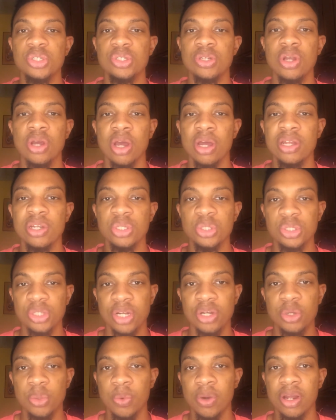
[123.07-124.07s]
in
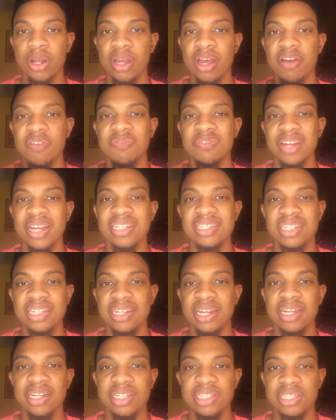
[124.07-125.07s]
January of
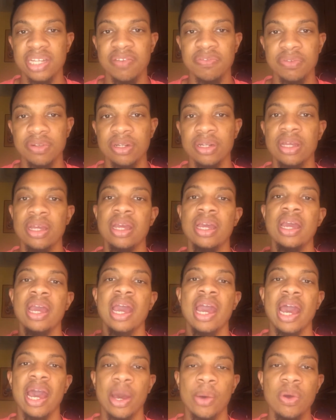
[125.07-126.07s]
1997.
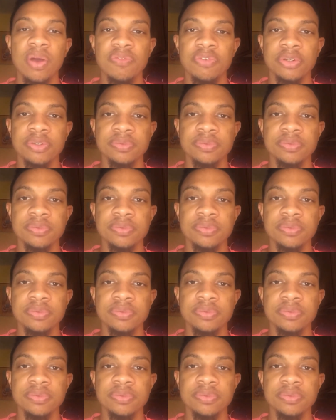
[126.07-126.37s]
However,